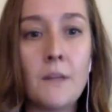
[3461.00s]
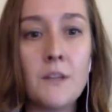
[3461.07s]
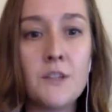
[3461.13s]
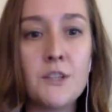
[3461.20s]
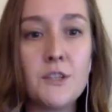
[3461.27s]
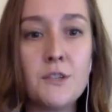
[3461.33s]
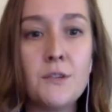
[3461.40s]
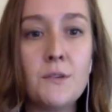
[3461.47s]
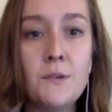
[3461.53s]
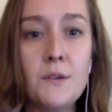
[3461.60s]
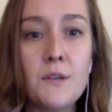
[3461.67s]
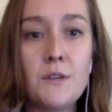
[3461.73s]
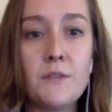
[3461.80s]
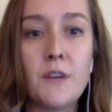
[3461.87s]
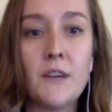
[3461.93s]
Do
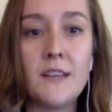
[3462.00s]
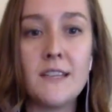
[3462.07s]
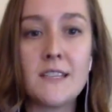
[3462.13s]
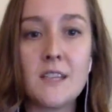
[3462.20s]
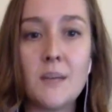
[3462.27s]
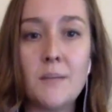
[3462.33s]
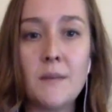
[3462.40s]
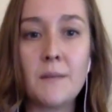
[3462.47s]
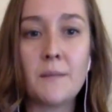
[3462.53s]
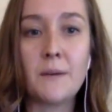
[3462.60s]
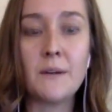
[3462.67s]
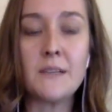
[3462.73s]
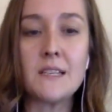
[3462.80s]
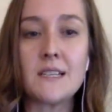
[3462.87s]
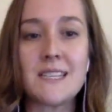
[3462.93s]
you find the sampling
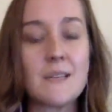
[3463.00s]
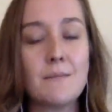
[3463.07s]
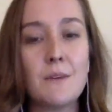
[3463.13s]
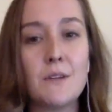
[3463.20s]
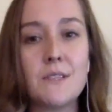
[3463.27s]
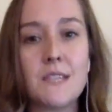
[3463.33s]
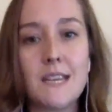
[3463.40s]
process the most